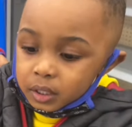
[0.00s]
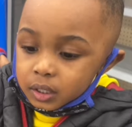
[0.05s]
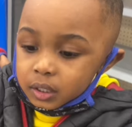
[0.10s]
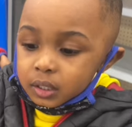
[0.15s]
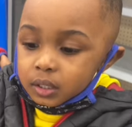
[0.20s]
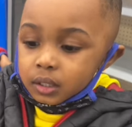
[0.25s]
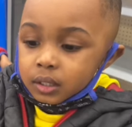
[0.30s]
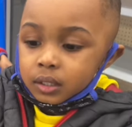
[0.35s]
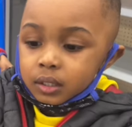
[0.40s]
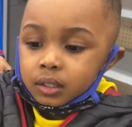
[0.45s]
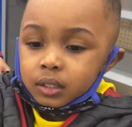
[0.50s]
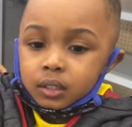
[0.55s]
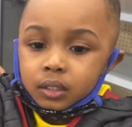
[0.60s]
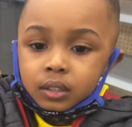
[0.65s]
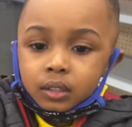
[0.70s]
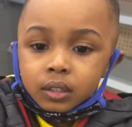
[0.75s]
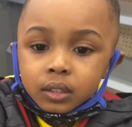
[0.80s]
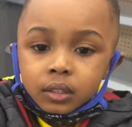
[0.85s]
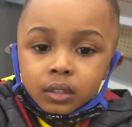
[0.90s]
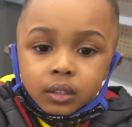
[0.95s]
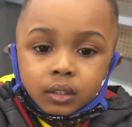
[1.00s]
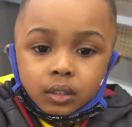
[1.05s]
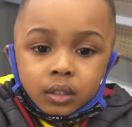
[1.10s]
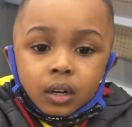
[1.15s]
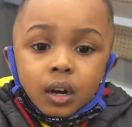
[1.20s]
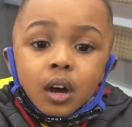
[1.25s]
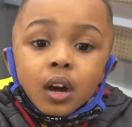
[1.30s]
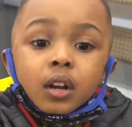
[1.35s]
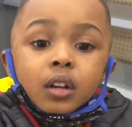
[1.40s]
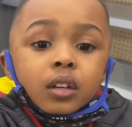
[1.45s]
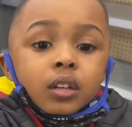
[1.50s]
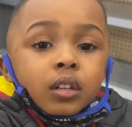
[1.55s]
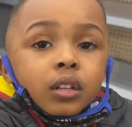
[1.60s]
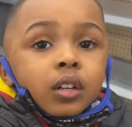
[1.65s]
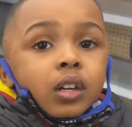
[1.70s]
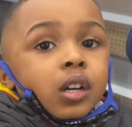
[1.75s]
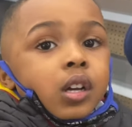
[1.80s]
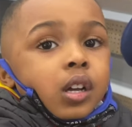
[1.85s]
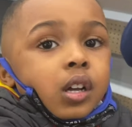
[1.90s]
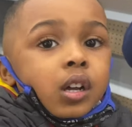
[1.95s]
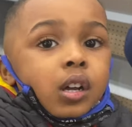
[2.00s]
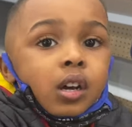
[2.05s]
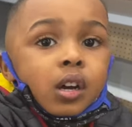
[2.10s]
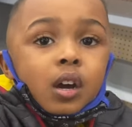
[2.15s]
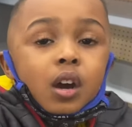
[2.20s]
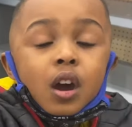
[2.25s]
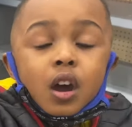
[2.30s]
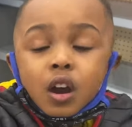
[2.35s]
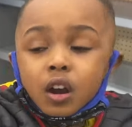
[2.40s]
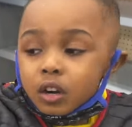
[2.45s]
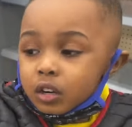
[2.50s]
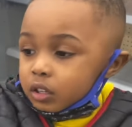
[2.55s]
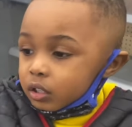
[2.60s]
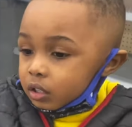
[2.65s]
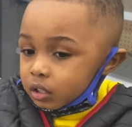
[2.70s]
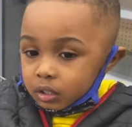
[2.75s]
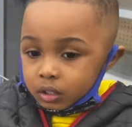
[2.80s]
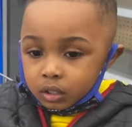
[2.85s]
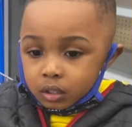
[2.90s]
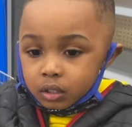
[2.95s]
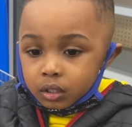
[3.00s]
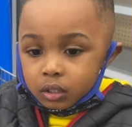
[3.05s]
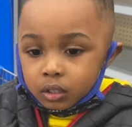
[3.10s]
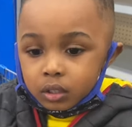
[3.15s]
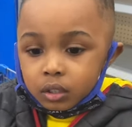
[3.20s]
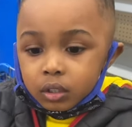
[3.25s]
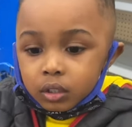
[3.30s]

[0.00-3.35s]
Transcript: Say open it. Say open it, Daddy